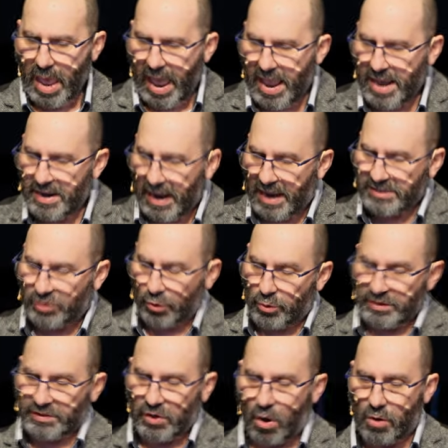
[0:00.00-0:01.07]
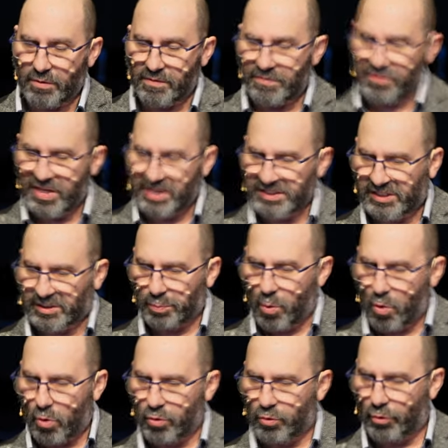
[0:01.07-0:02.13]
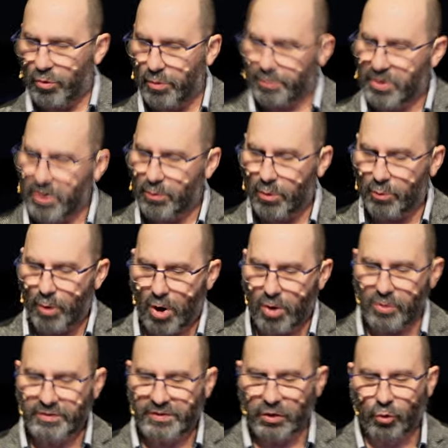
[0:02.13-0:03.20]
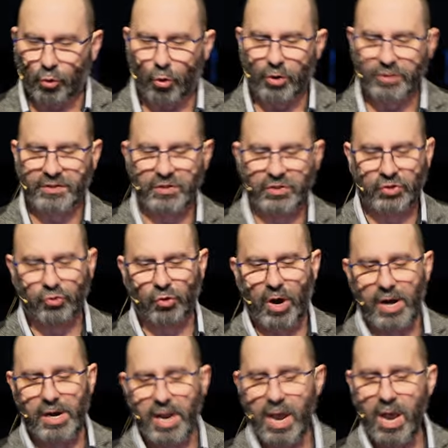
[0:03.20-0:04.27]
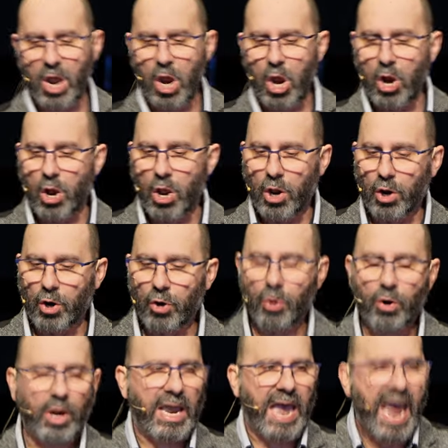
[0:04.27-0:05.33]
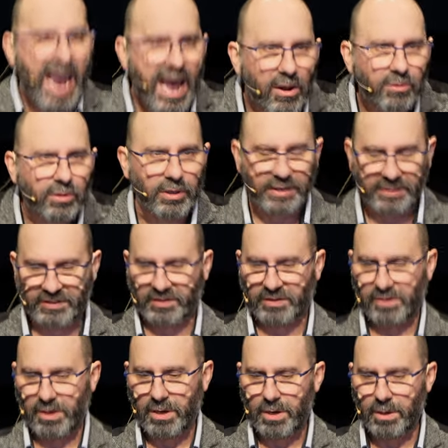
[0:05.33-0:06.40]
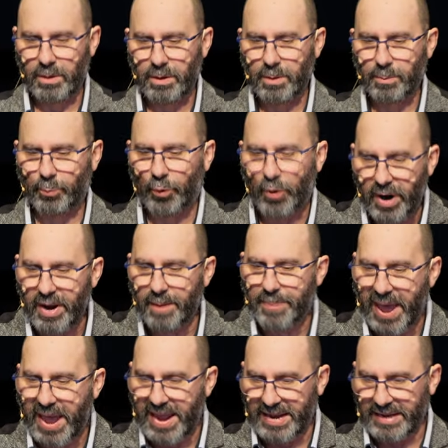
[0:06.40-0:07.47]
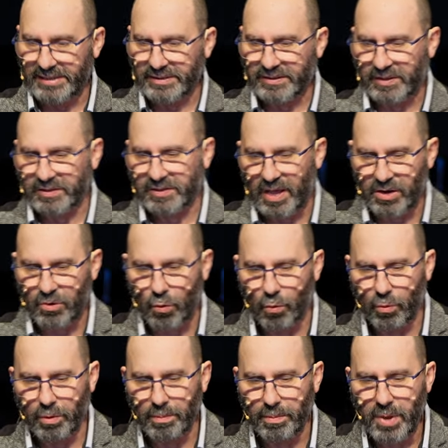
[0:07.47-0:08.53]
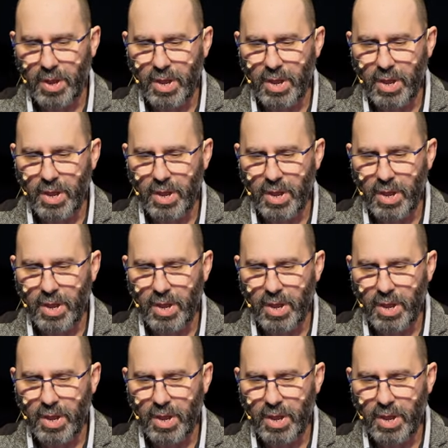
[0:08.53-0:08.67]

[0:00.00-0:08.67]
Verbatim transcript: And as a result of this small group, there arose across Australia countless prayer bands, as they call them,